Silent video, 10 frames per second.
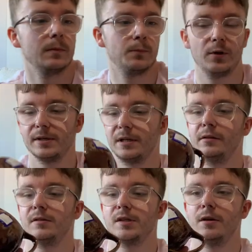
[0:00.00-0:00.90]
pretty
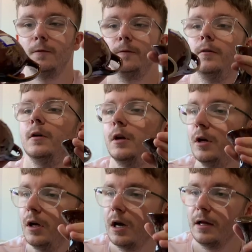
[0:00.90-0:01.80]
standard stuff.
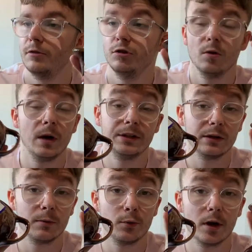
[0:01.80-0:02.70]
No idea
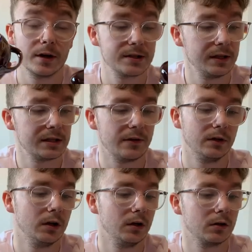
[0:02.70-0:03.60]
on price, need to have a
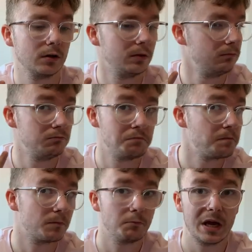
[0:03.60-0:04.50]
look.
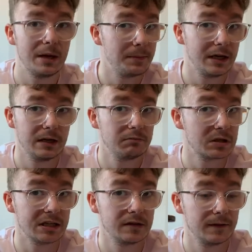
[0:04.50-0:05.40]
Maybe
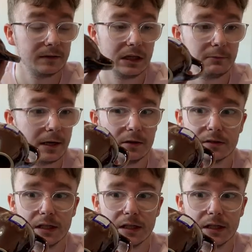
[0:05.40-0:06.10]
10 to 15 pounds